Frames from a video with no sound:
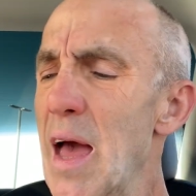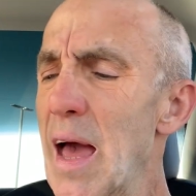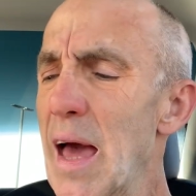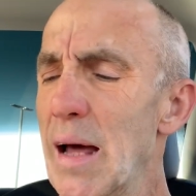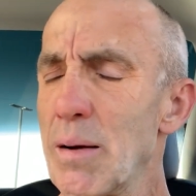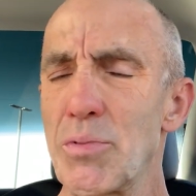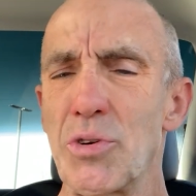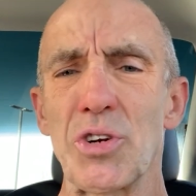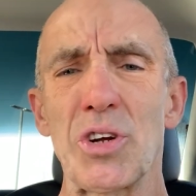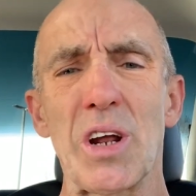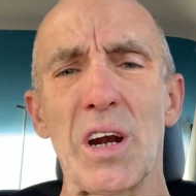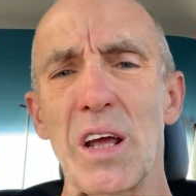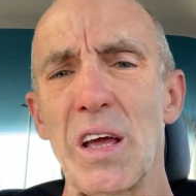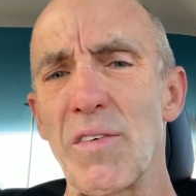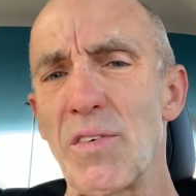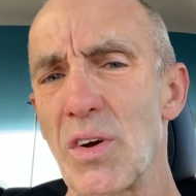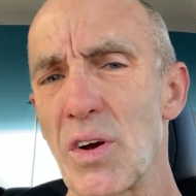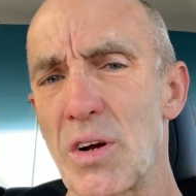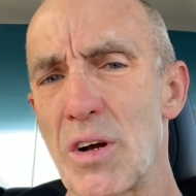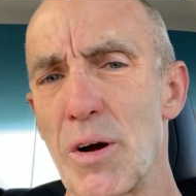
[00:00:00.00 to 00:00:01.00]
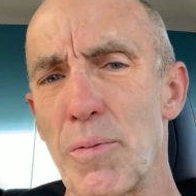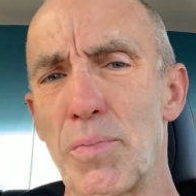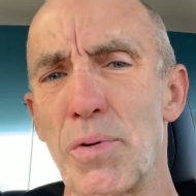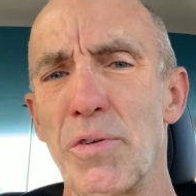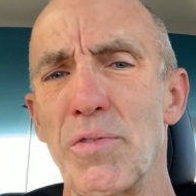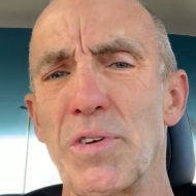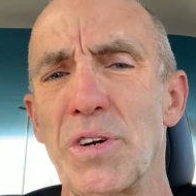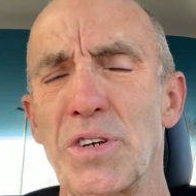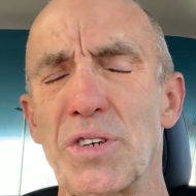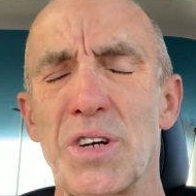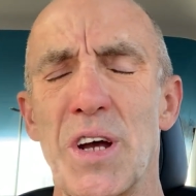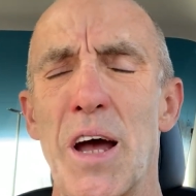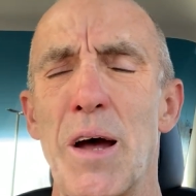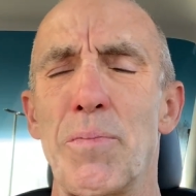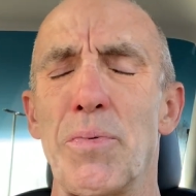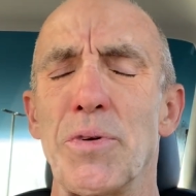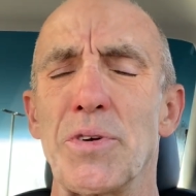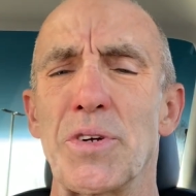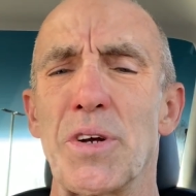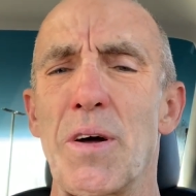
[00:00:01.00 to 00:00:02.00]
And I'm just going to give you a couple of
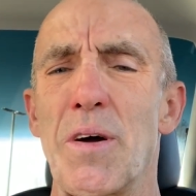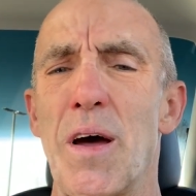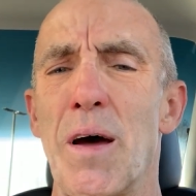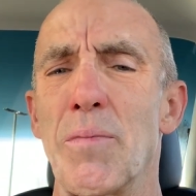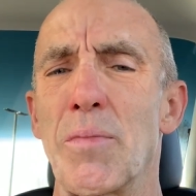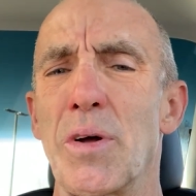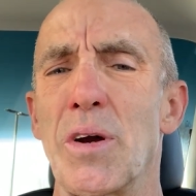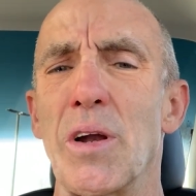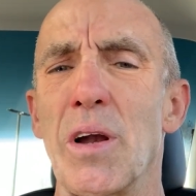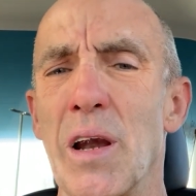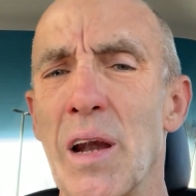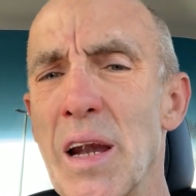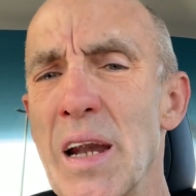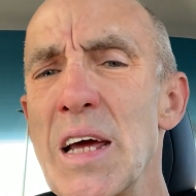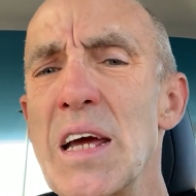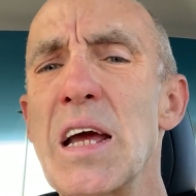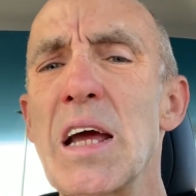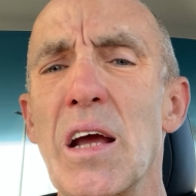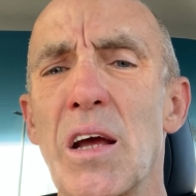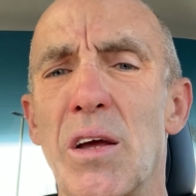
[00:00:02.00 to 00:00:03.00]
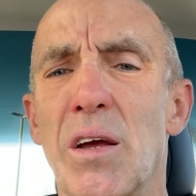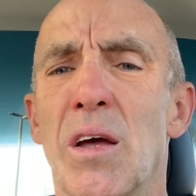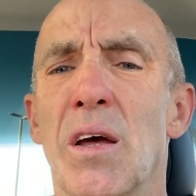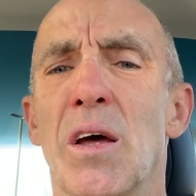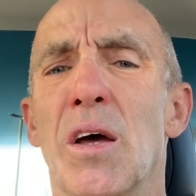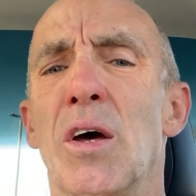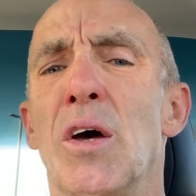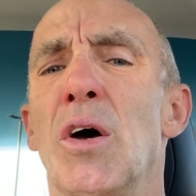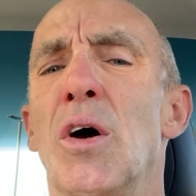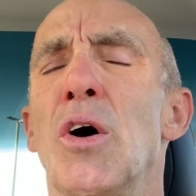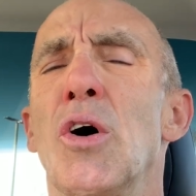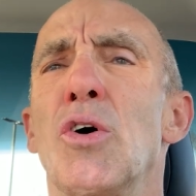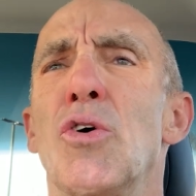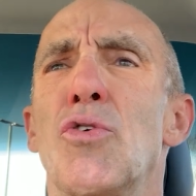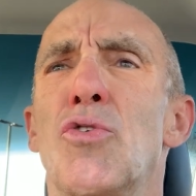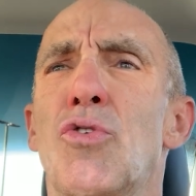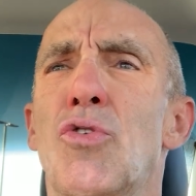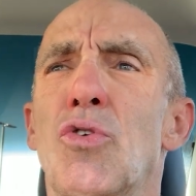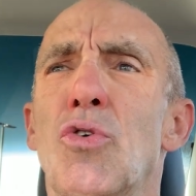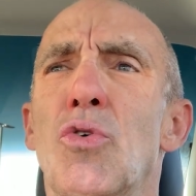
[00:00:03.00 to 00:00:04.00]
examples. I'm going to link
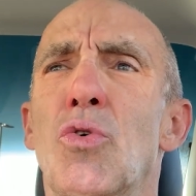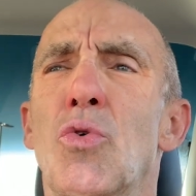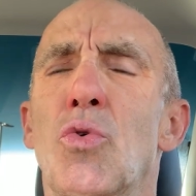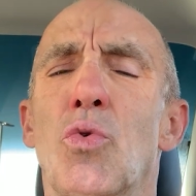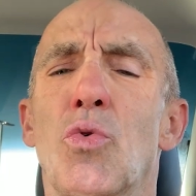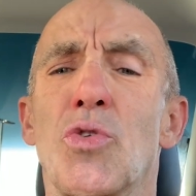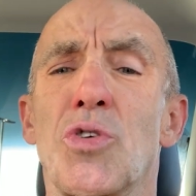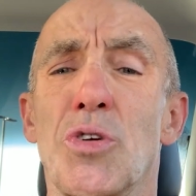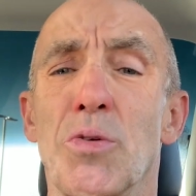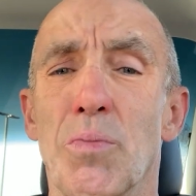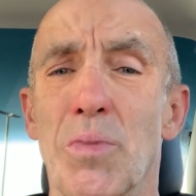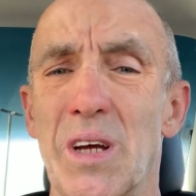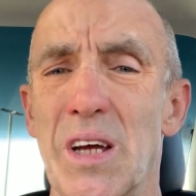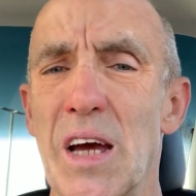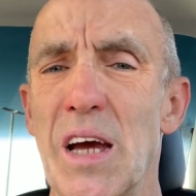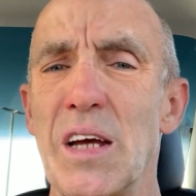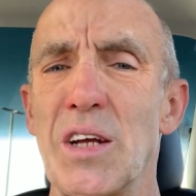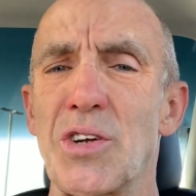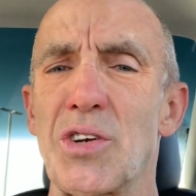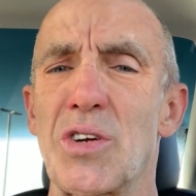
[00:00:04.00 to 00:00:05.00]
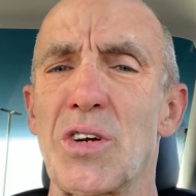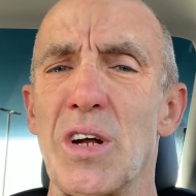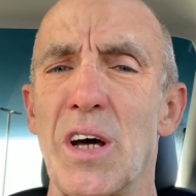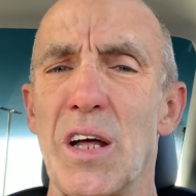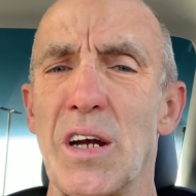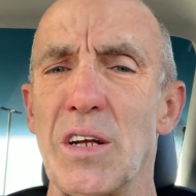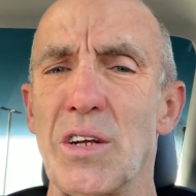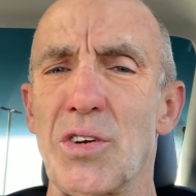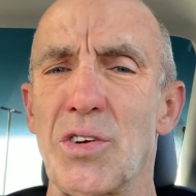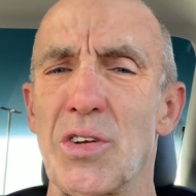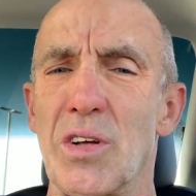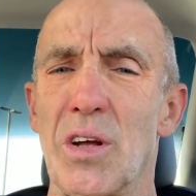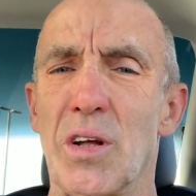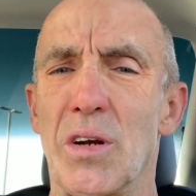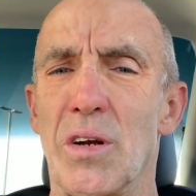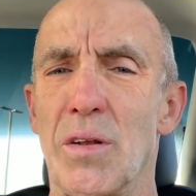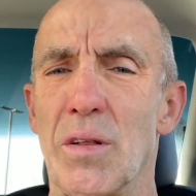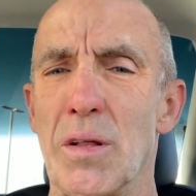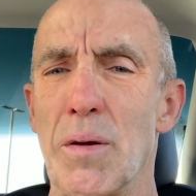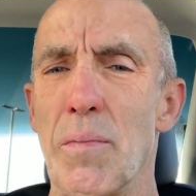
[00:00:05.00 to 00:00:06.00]
to some case studies
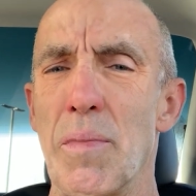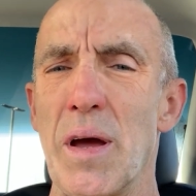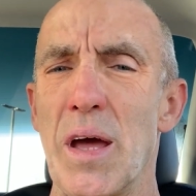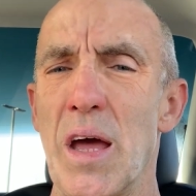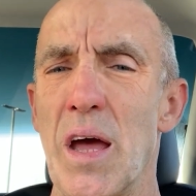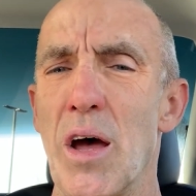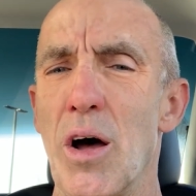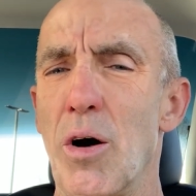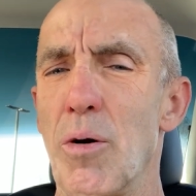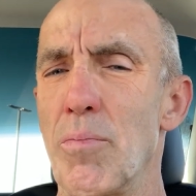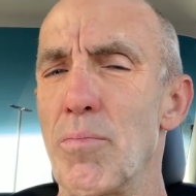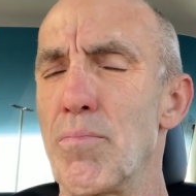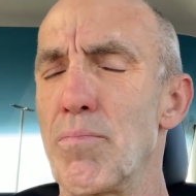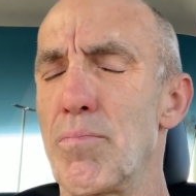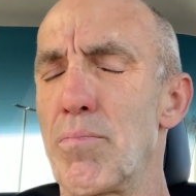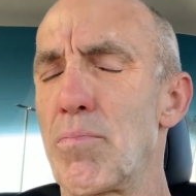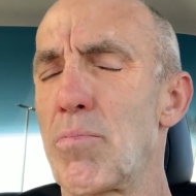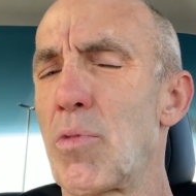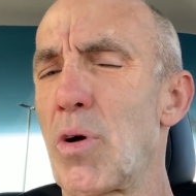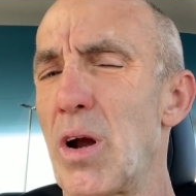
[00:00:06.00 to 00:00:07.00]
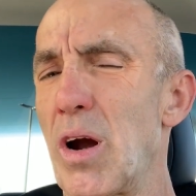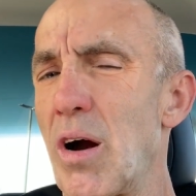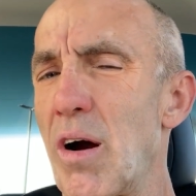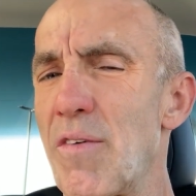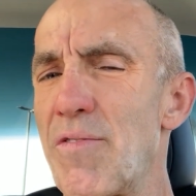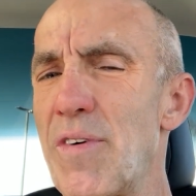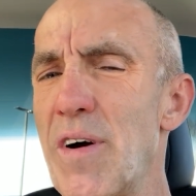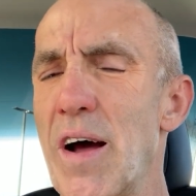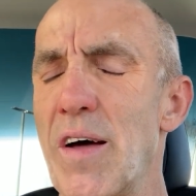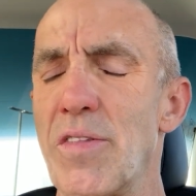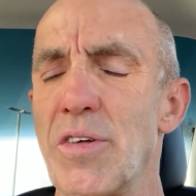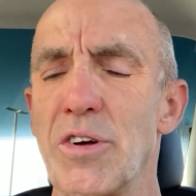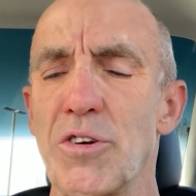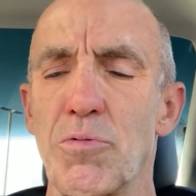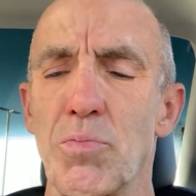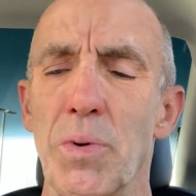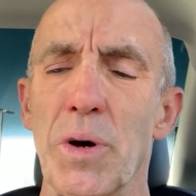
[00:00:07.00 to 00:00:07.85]
that may help clarify this.